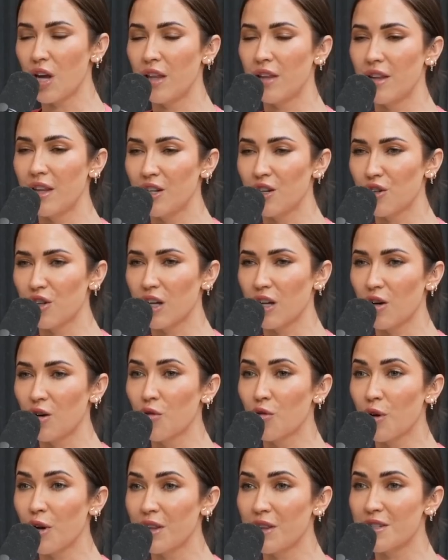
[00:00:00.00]
and then you're like, oh
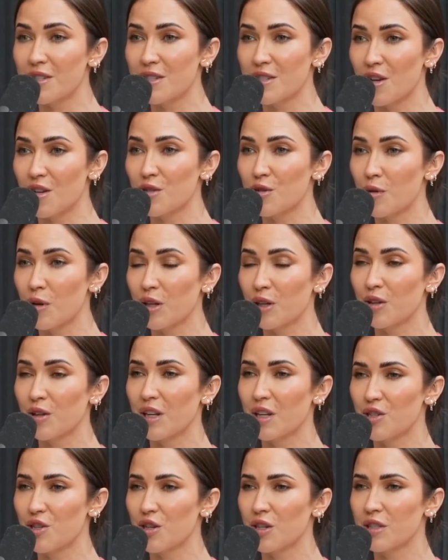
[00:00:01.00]
great, this is also what I look
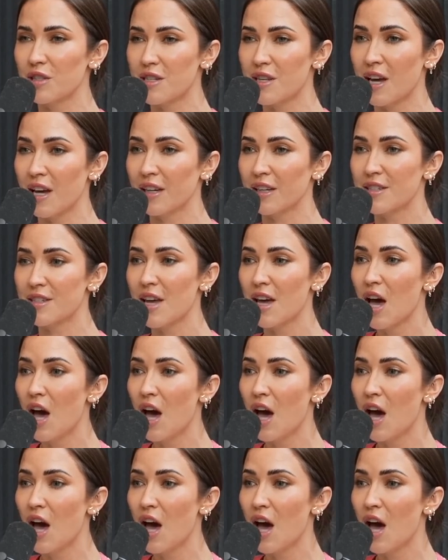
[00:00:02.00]
like during sex.